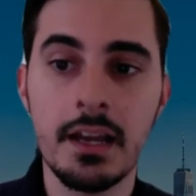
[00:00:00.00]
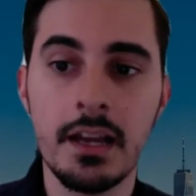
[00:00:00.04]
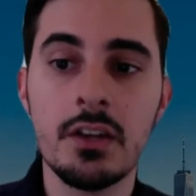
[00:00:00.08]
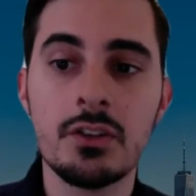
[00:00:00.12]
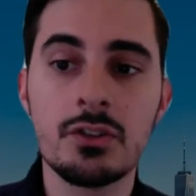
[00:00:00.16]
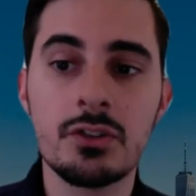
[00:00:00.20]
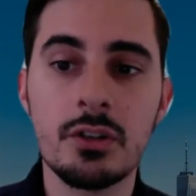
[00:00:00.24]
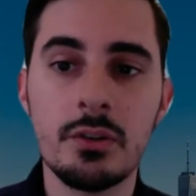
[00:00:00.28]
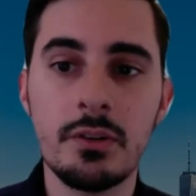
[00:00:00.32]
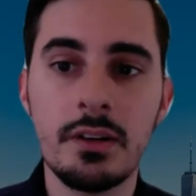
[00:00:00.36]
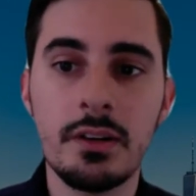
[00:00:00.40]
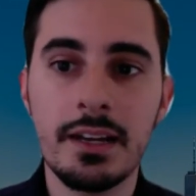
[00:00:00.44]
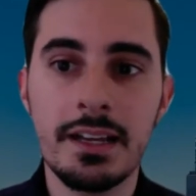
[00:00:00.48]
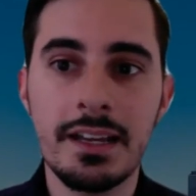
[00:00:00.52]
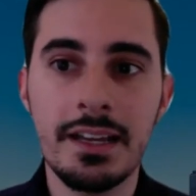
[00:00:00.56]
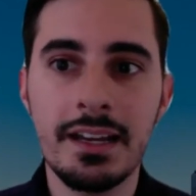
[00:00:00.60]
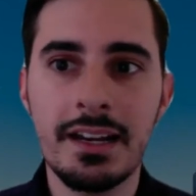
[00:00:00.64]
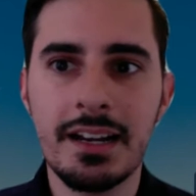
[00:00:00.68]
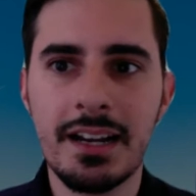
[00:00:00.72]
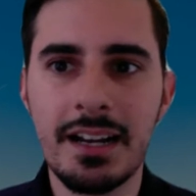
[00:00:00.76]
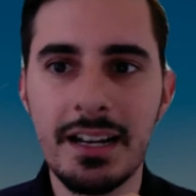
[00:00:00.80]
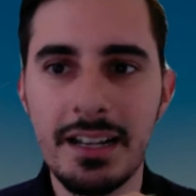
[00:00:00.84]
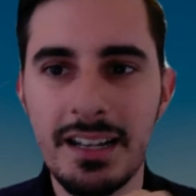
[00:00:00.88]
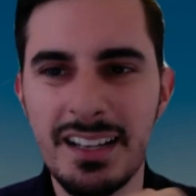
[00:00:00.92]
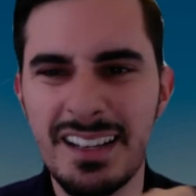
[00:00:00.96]
So again,
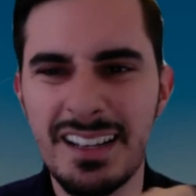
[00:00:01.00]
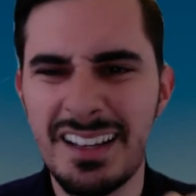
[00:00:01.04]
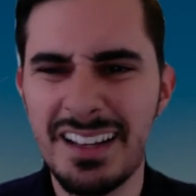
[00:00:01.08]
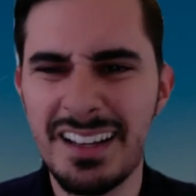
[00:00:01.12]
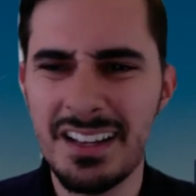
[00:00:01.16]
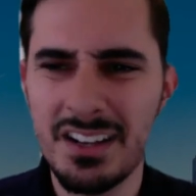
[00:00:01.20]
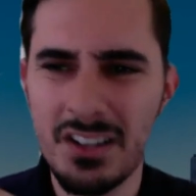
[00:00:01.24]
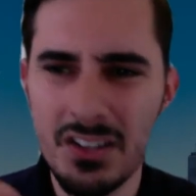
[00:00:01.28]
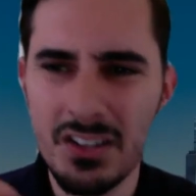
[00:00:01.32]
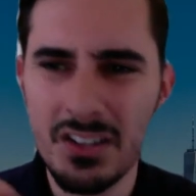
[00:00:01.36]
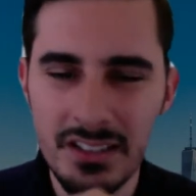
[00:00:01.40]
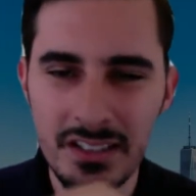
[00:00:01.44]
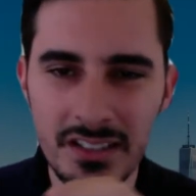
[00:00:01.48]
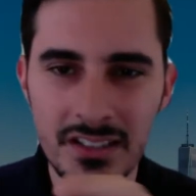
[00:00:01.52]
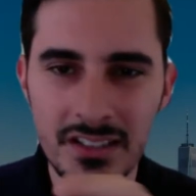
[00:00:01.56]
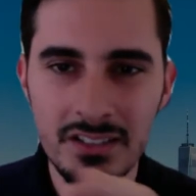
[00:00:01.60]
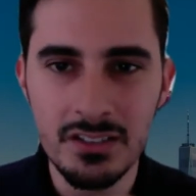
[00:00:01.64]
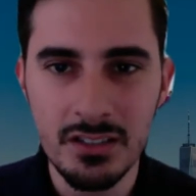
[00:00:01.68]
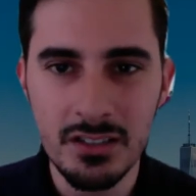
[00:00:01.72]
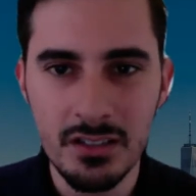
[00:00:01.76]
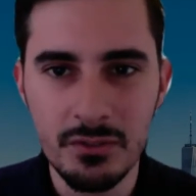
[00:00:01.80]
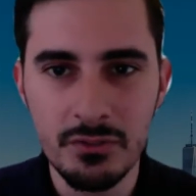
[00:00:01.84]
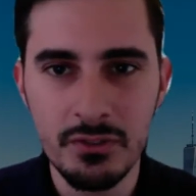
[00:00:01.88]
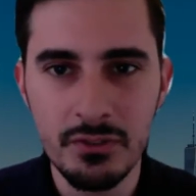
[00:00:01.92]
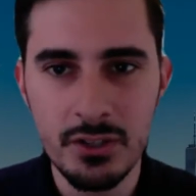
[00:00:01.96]
I kind of hit on this
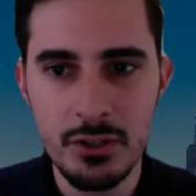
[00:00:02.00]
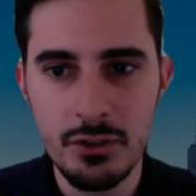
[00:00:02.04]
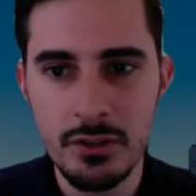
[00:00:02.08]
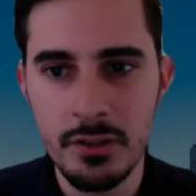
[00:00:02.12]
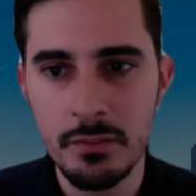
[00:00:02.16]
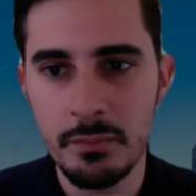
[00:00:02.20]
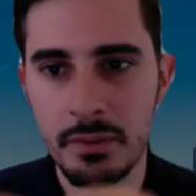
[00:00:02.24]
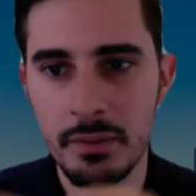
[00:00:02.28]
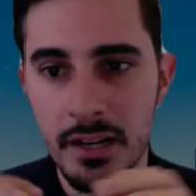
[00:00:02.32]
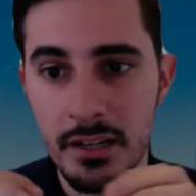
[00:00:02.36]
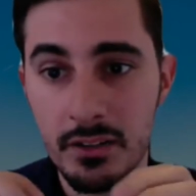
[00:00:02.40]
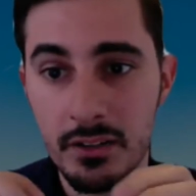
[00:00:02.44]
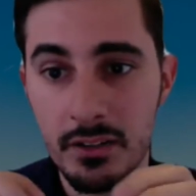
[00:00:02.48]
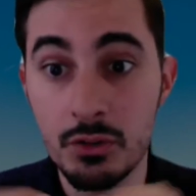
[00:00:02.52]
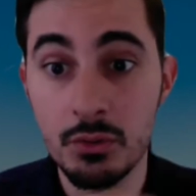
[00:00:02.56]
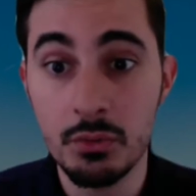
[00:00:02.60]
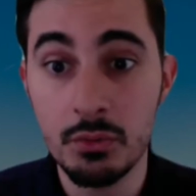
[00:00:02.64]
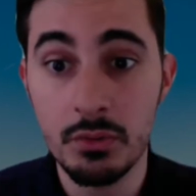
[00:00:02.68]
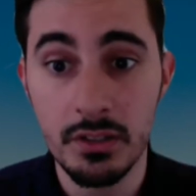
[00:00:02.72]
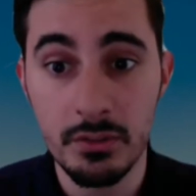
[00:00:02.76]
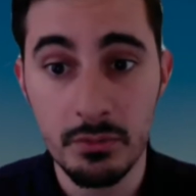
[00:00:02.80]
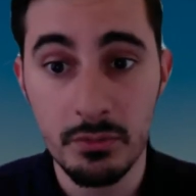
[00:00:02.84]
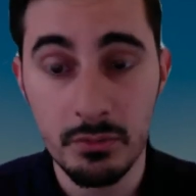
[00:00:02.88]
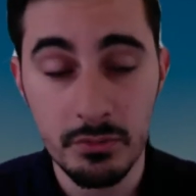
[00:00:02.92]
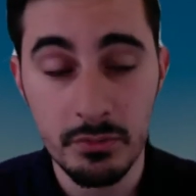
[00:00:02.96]
unofficially, but I do
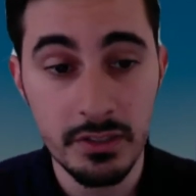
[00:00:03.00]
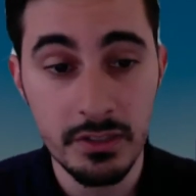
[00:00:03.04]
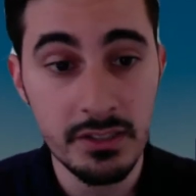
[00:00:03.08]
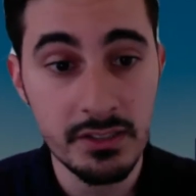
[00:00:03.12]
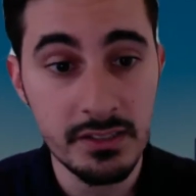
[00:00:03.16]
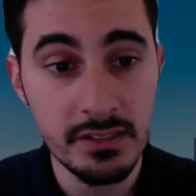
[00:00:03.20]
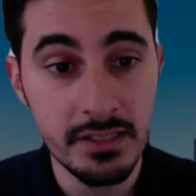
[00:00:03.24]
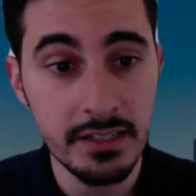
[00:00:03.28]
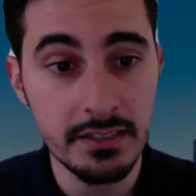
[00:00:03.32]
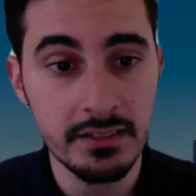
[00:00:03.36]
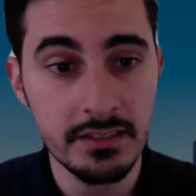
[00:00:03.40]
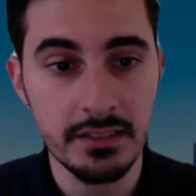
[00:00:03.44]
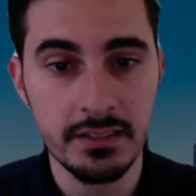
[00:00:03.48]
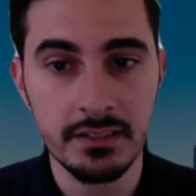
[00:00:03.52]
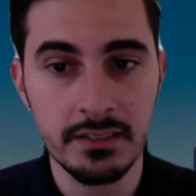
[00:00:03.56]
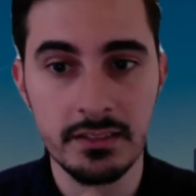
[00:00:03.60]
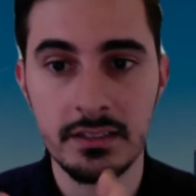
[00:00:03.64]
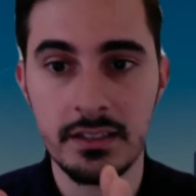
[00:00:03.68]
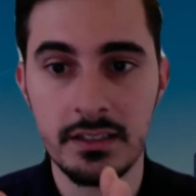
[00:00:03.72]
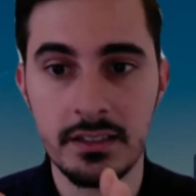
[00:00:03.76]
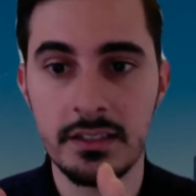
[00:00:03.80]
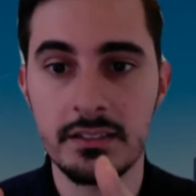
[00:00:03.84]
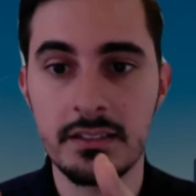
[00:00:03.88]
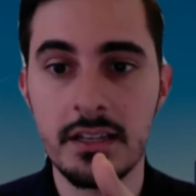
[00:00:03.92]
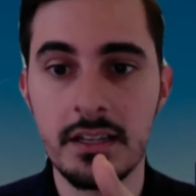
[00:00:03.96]
want to restate this,
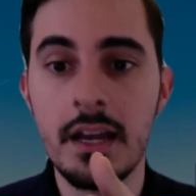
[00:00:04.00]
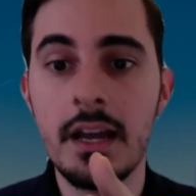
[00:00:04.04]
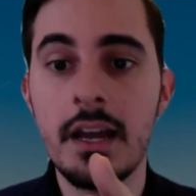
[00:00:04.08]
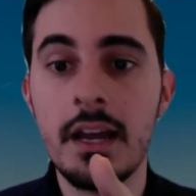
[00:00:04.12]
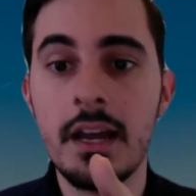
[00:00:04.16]
is